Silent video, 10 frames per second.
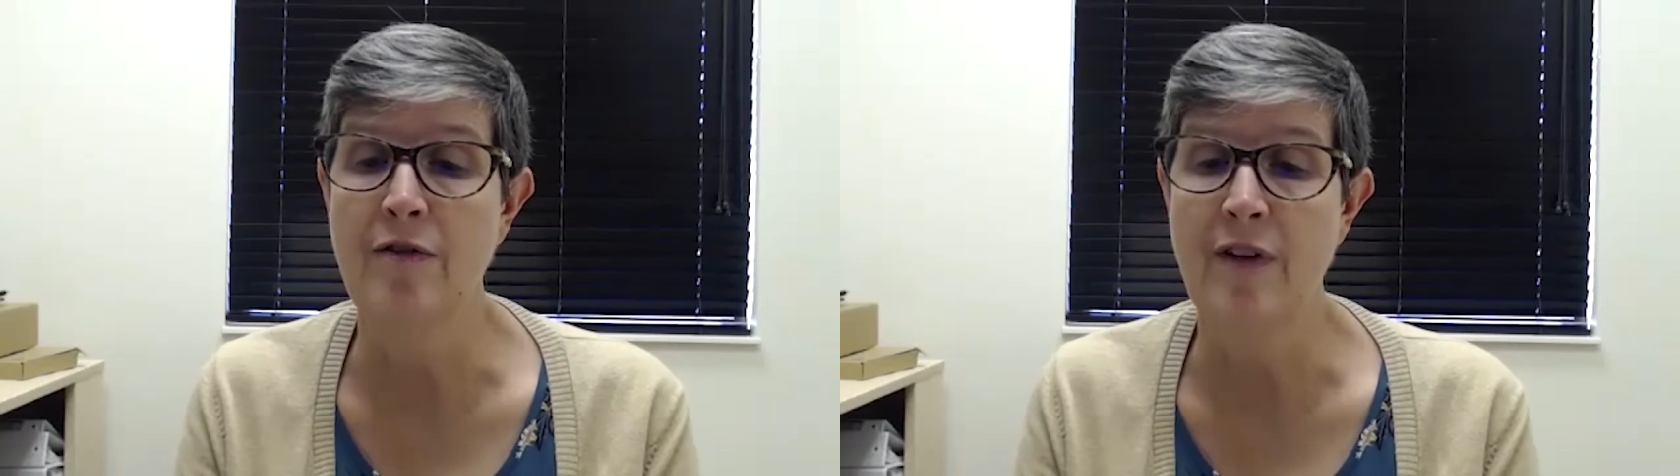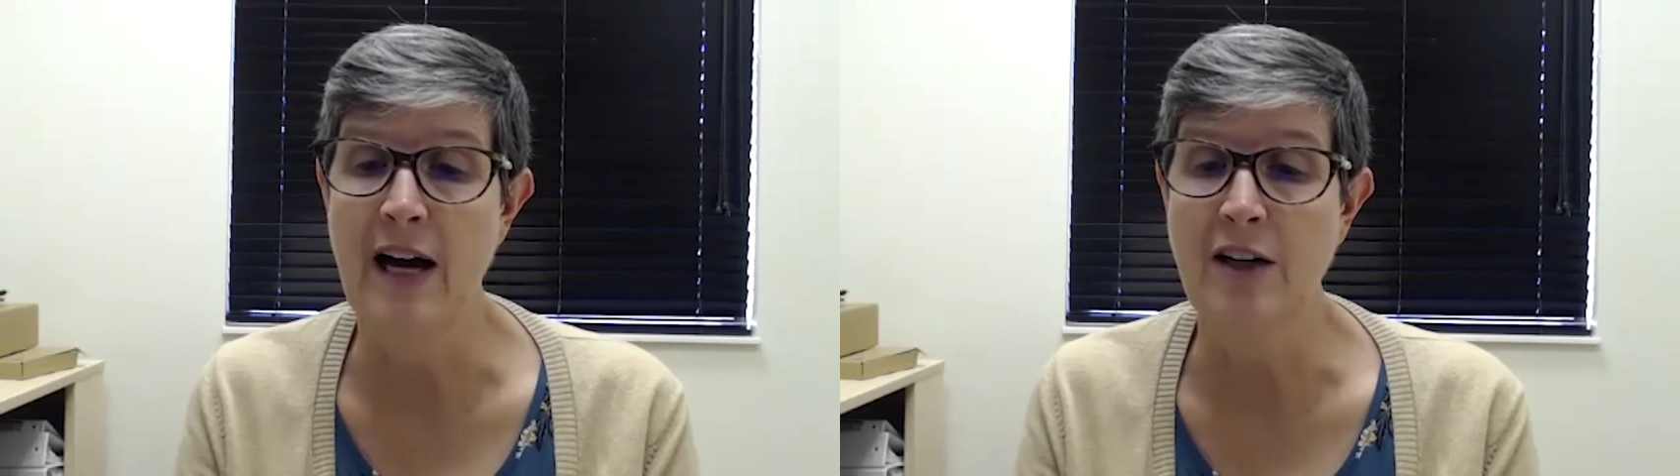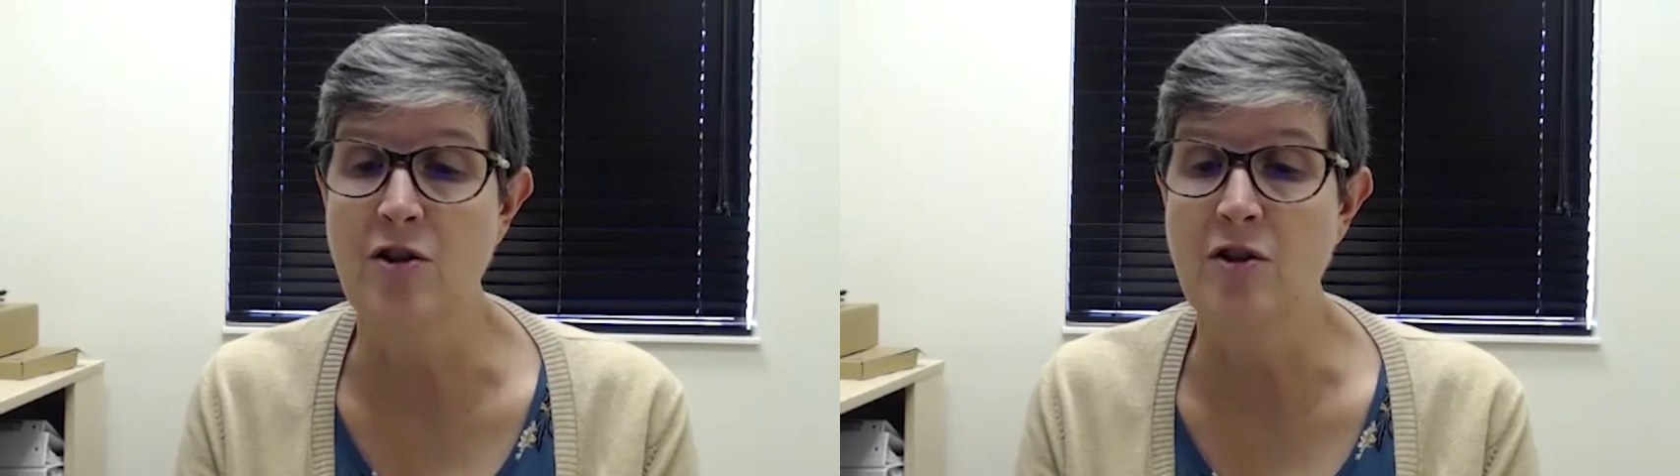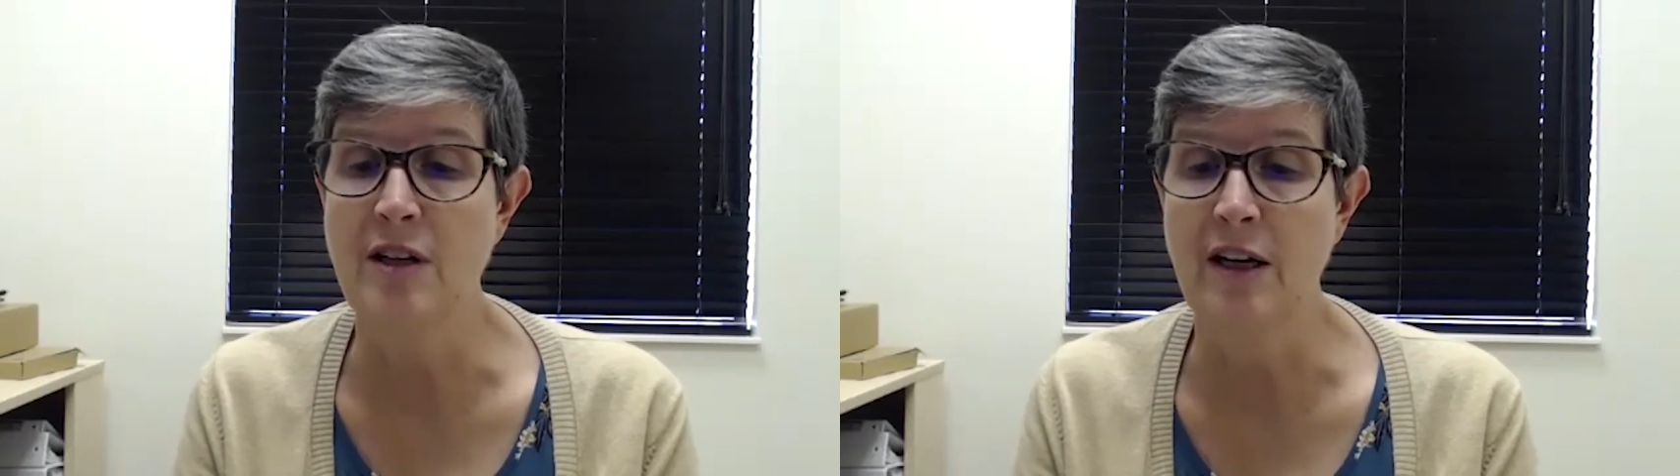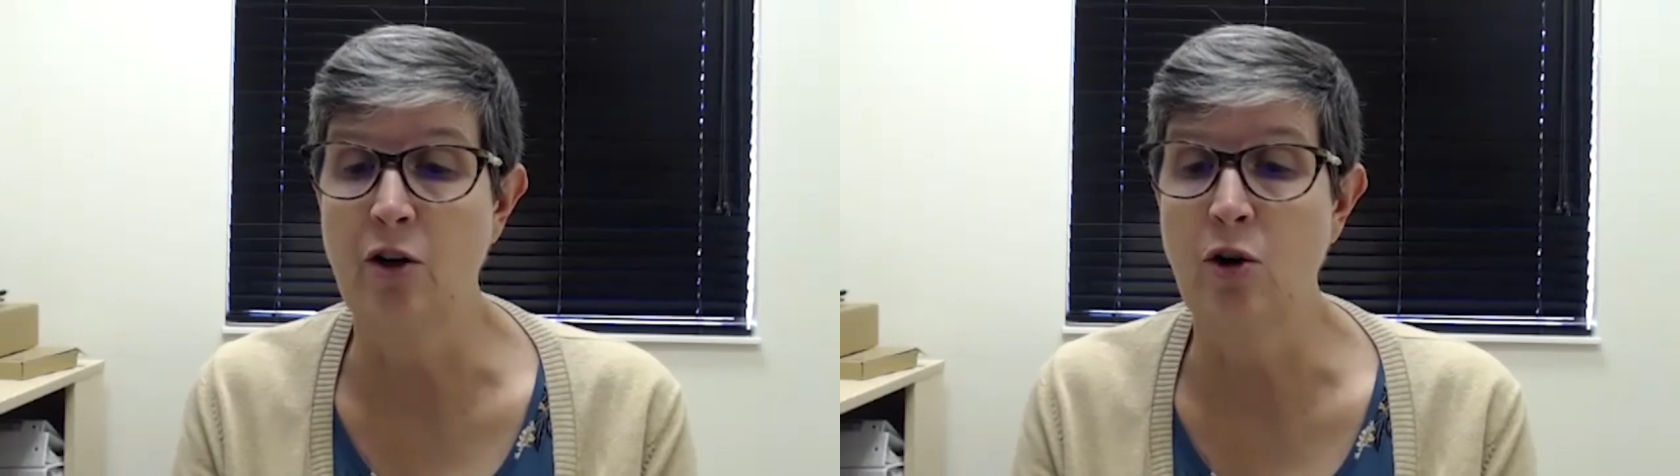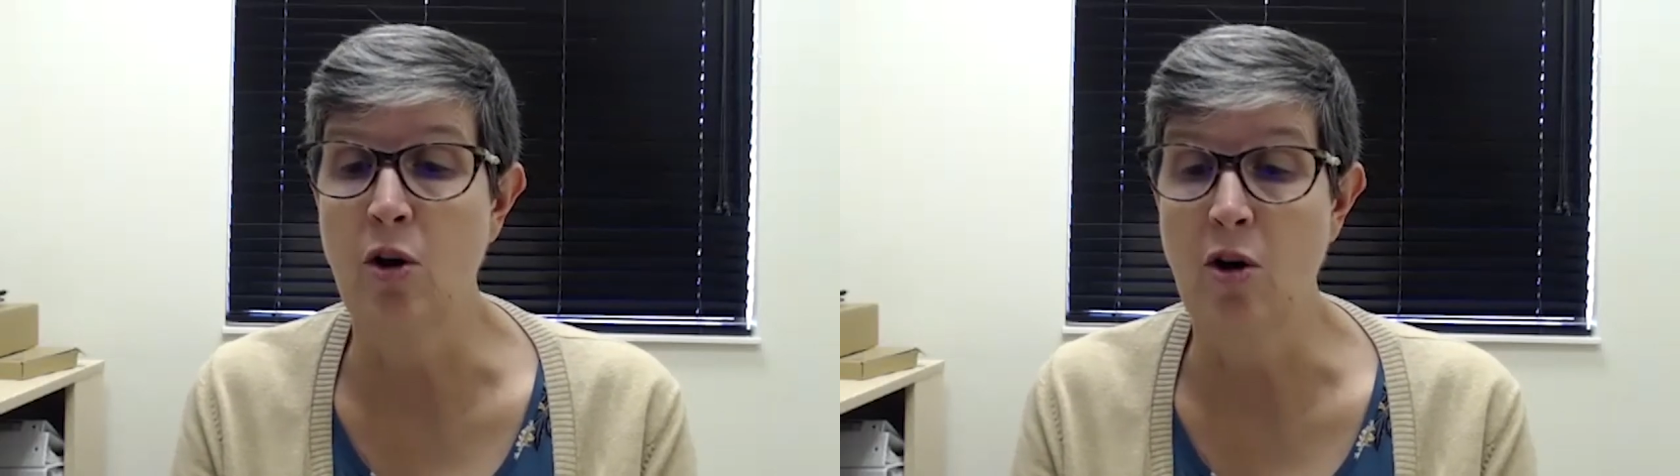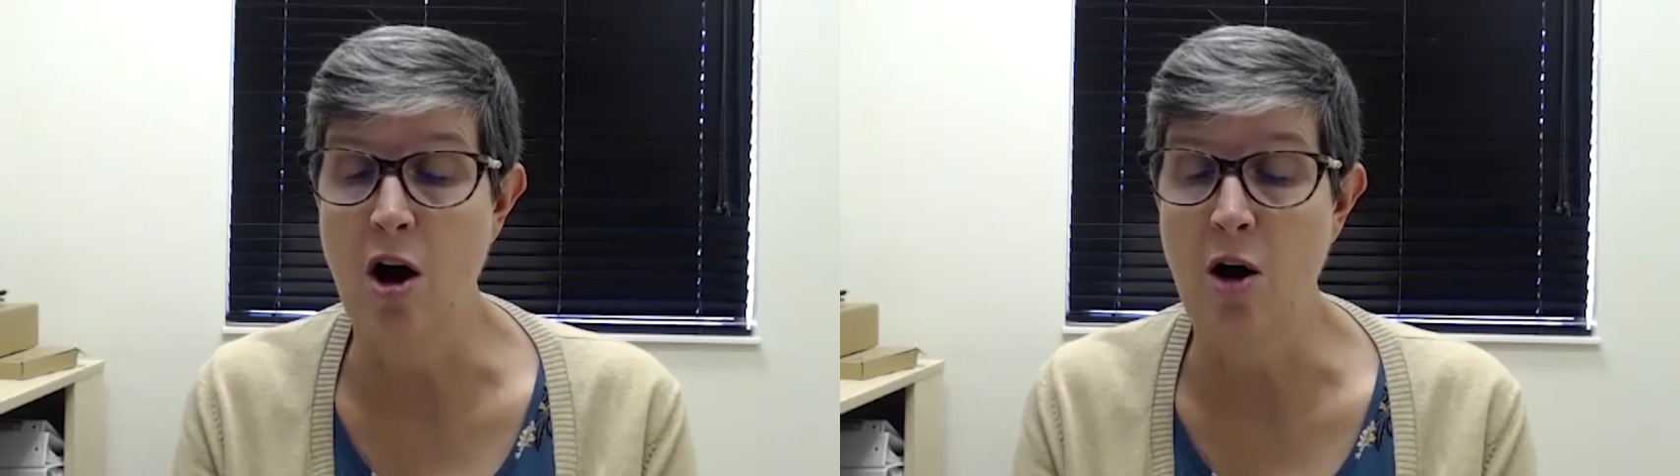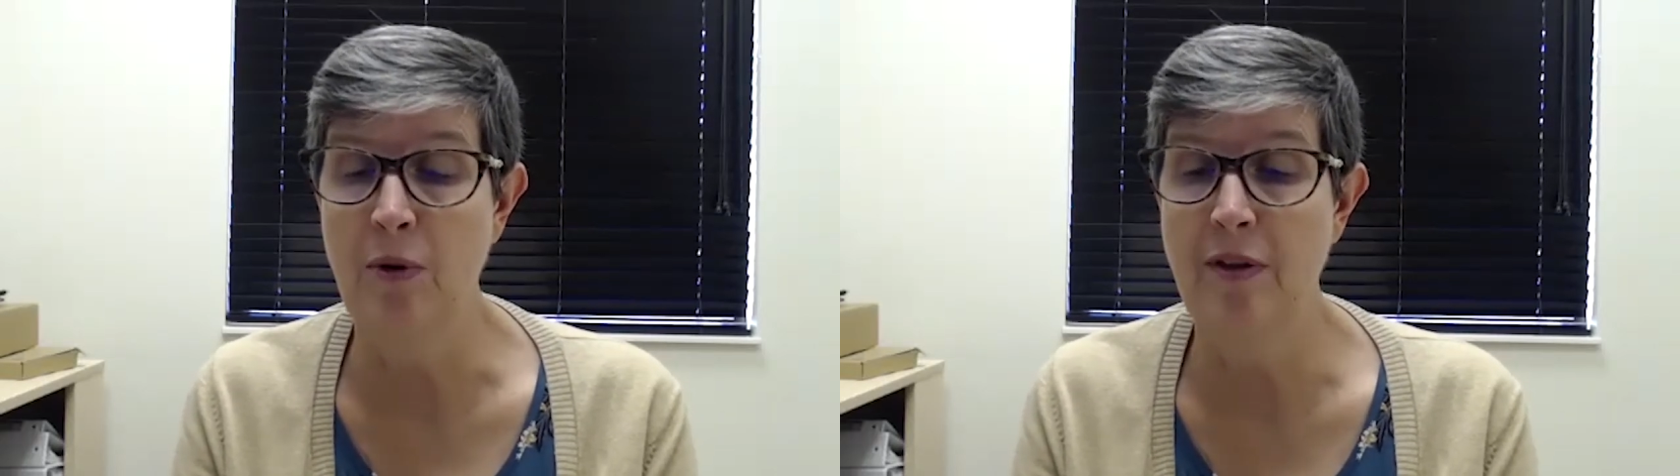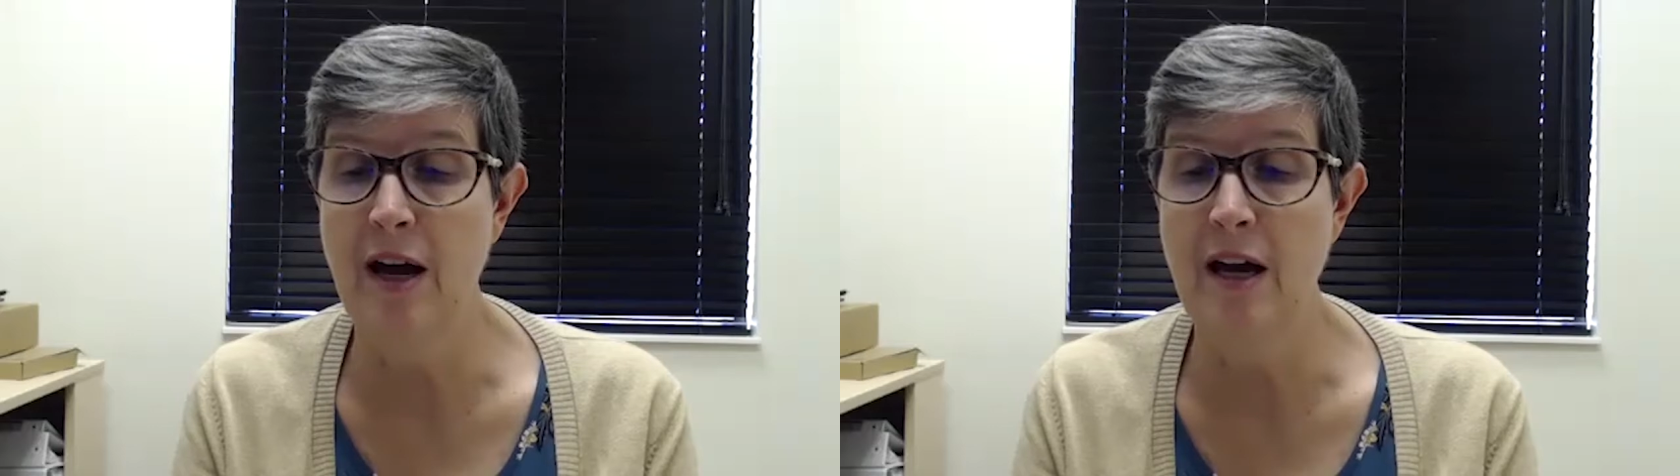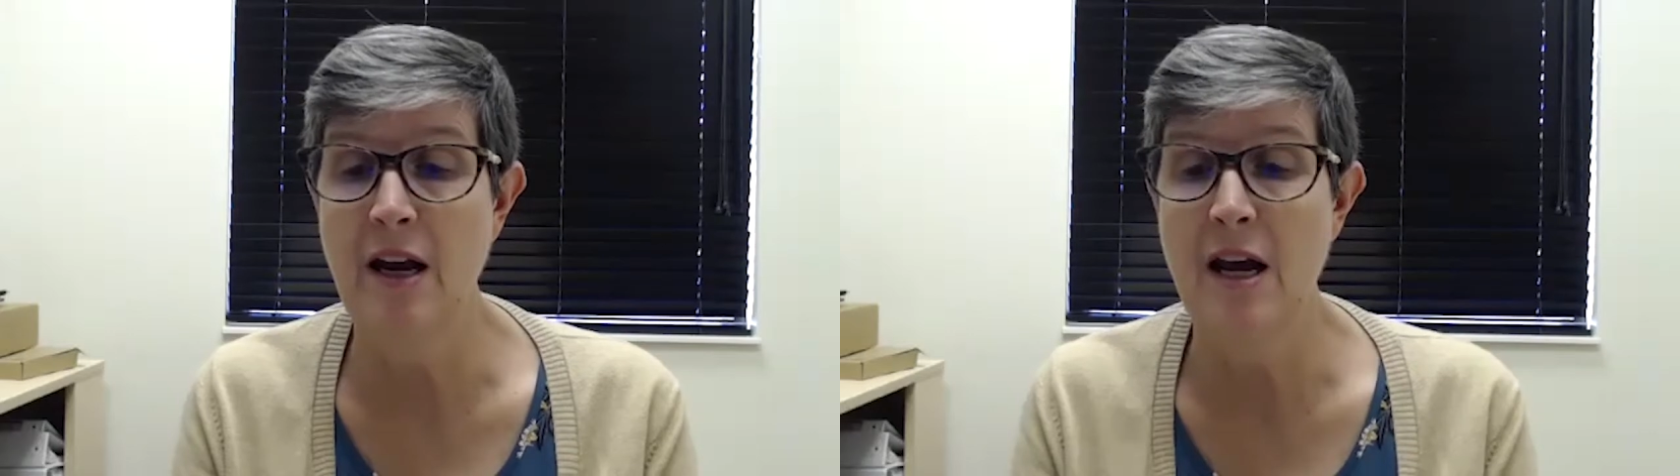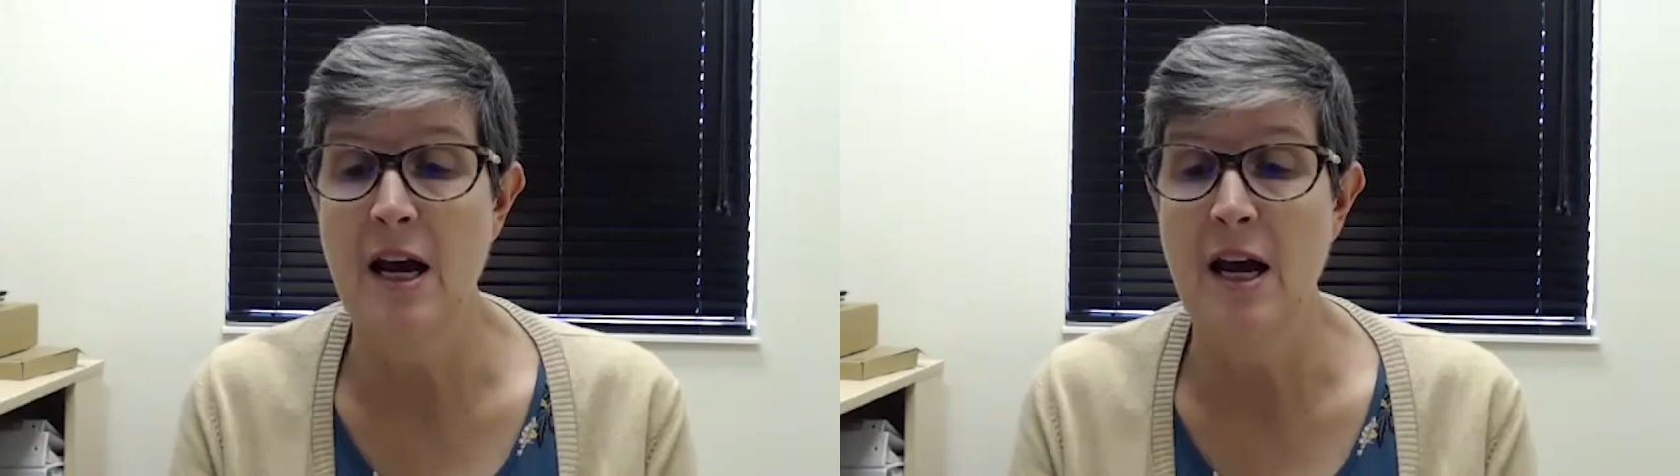factors that go along with that.